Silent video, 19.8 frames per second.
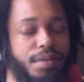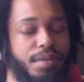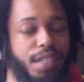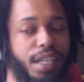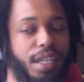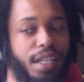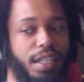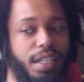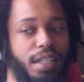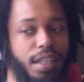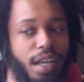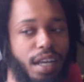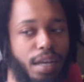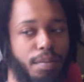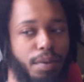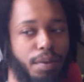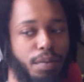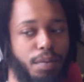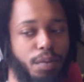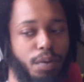in
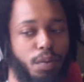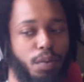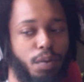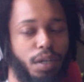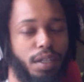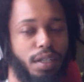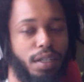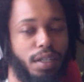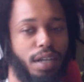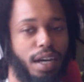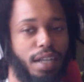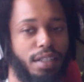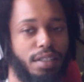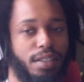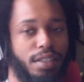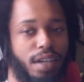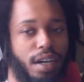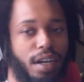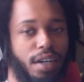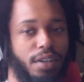alignment with what I
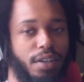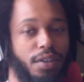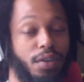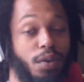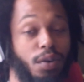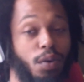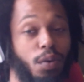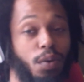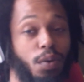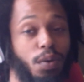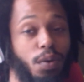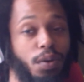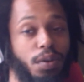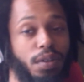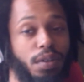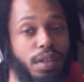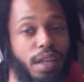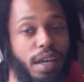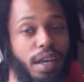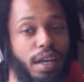desire, or
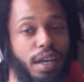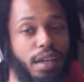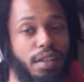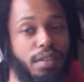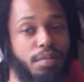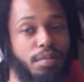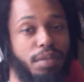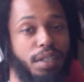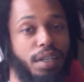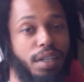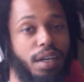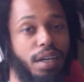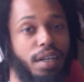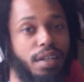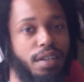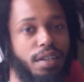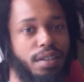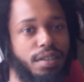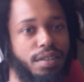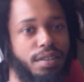that
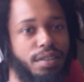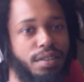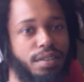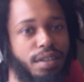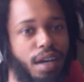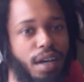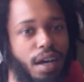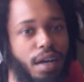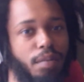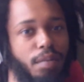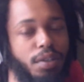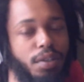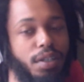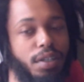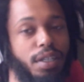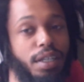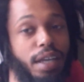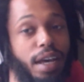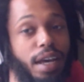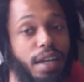because I'm
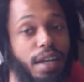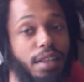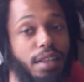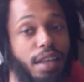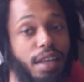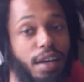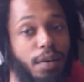looking at it that